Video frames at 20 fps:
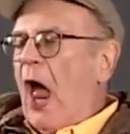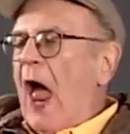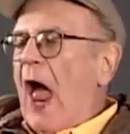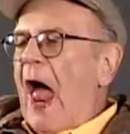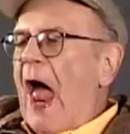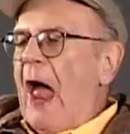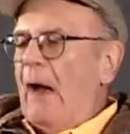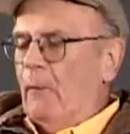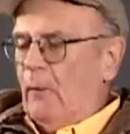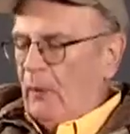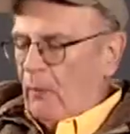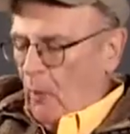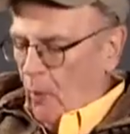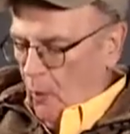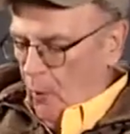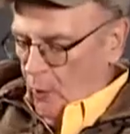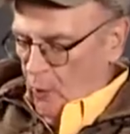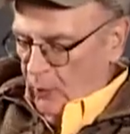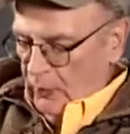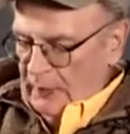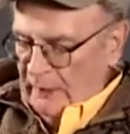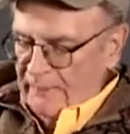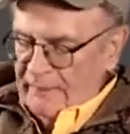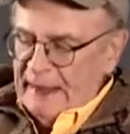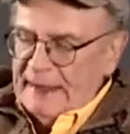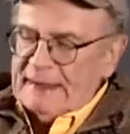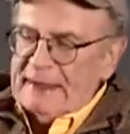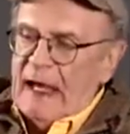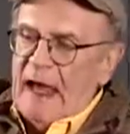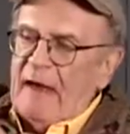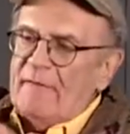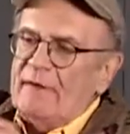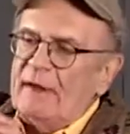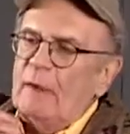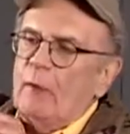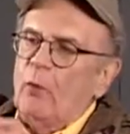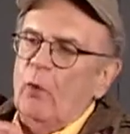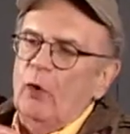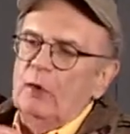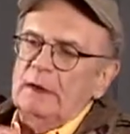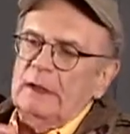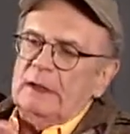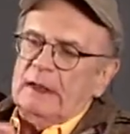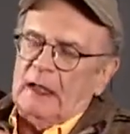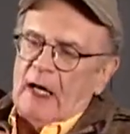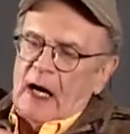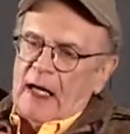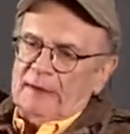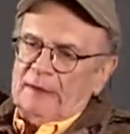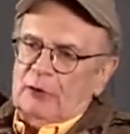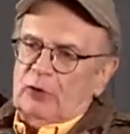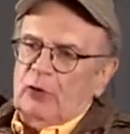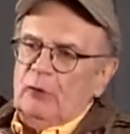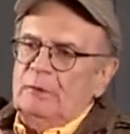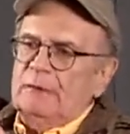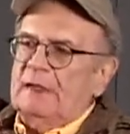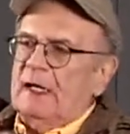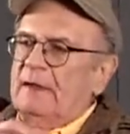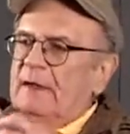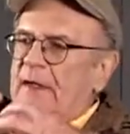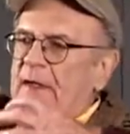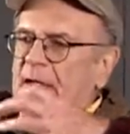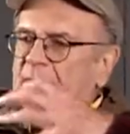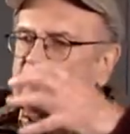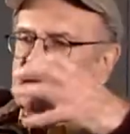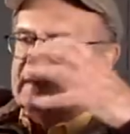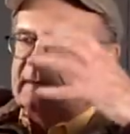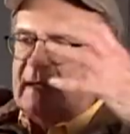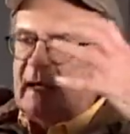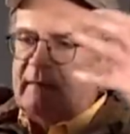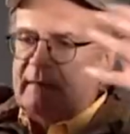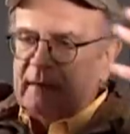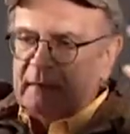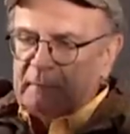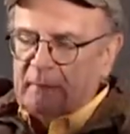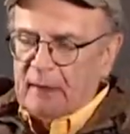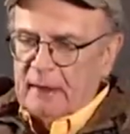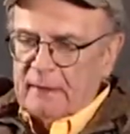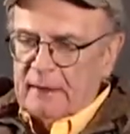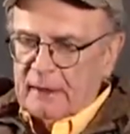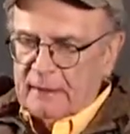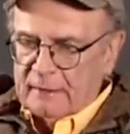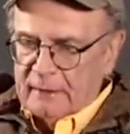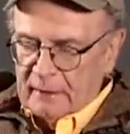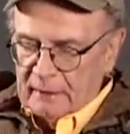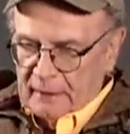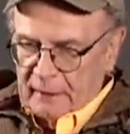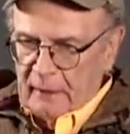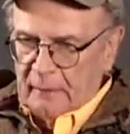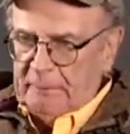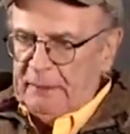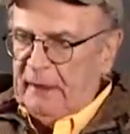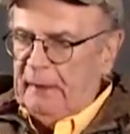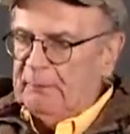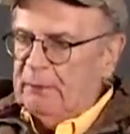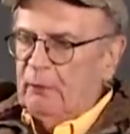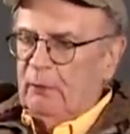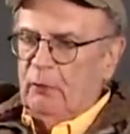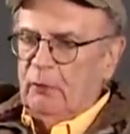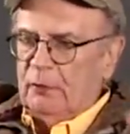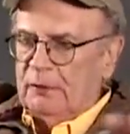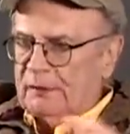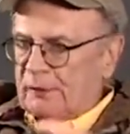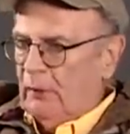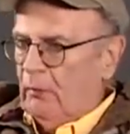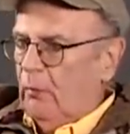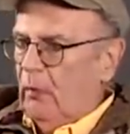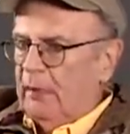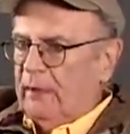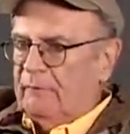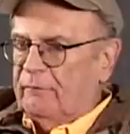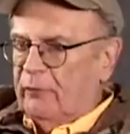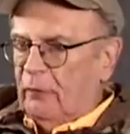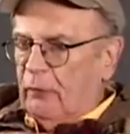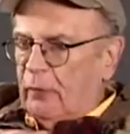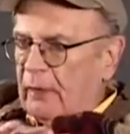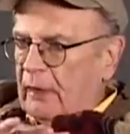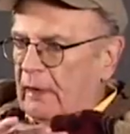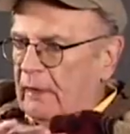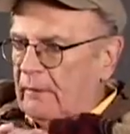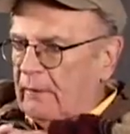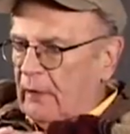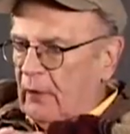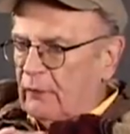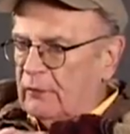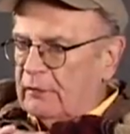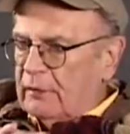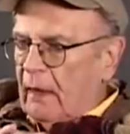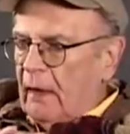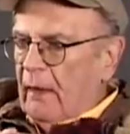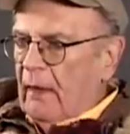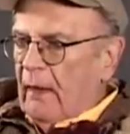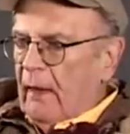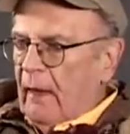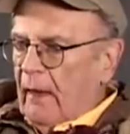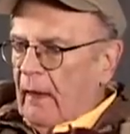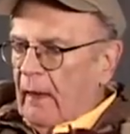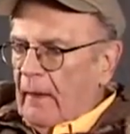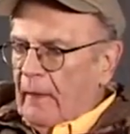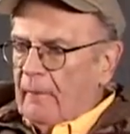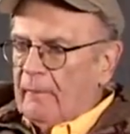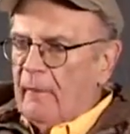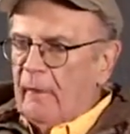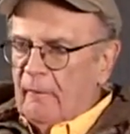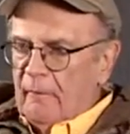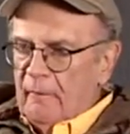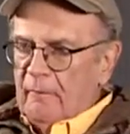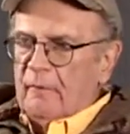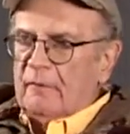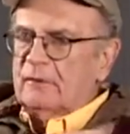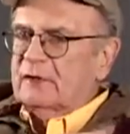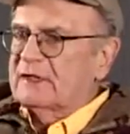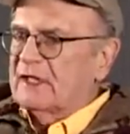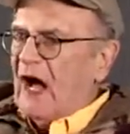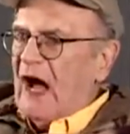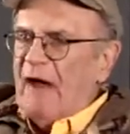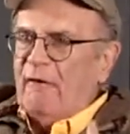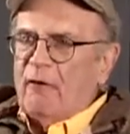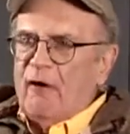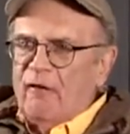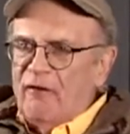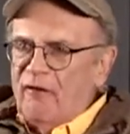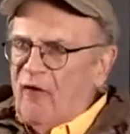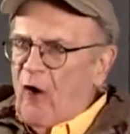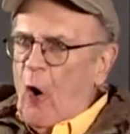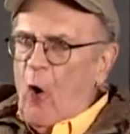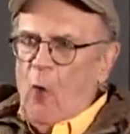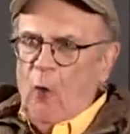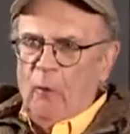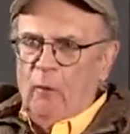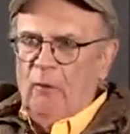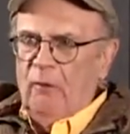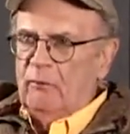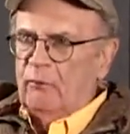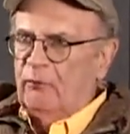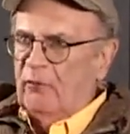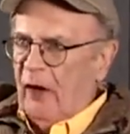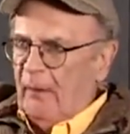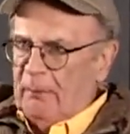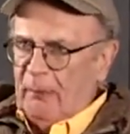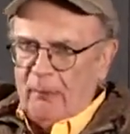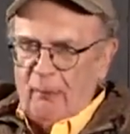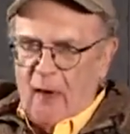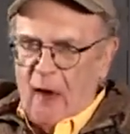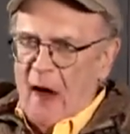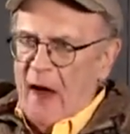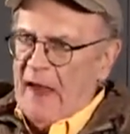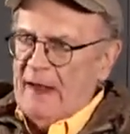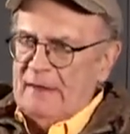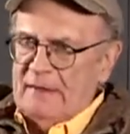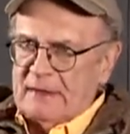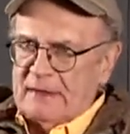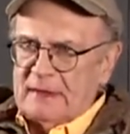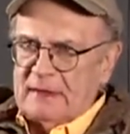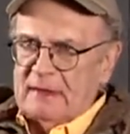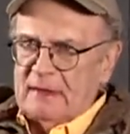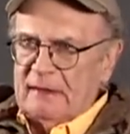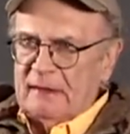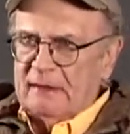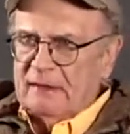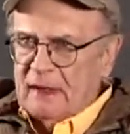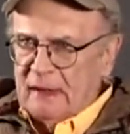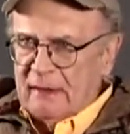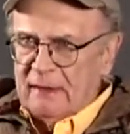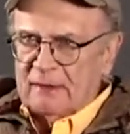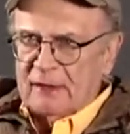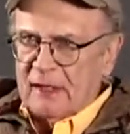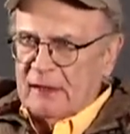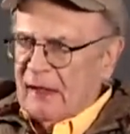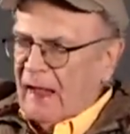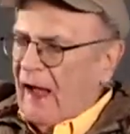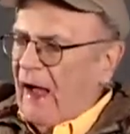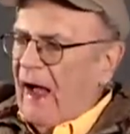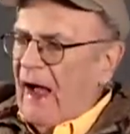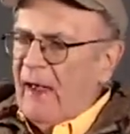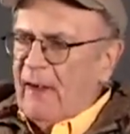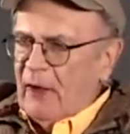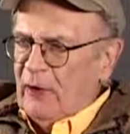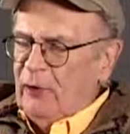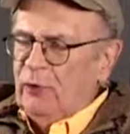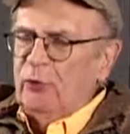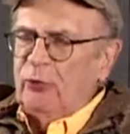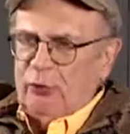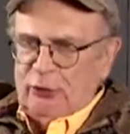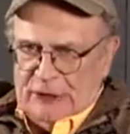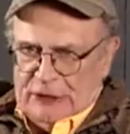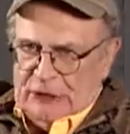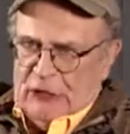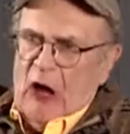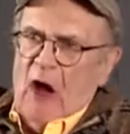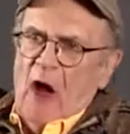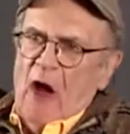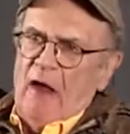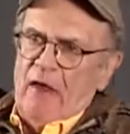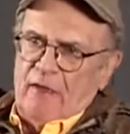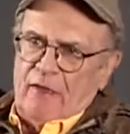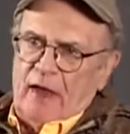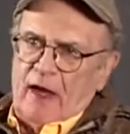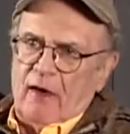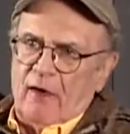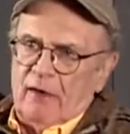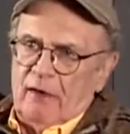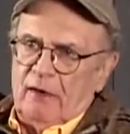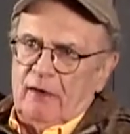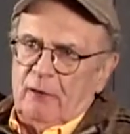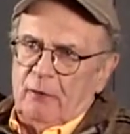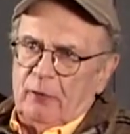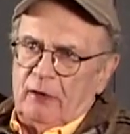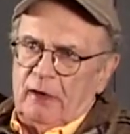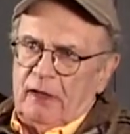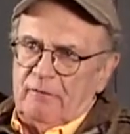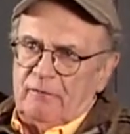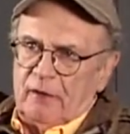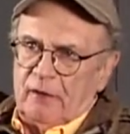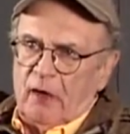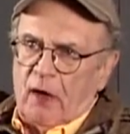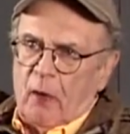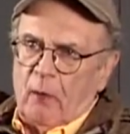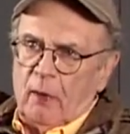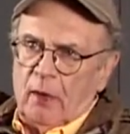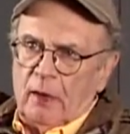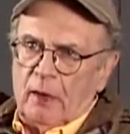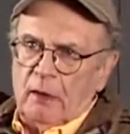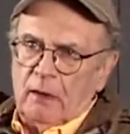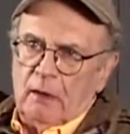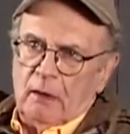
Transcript: And we were all in these heavy woolen costumes, and the kids and the little people who were so wonderful were in those styrofoam, rubberized. You could die there and you wouldn't even know it.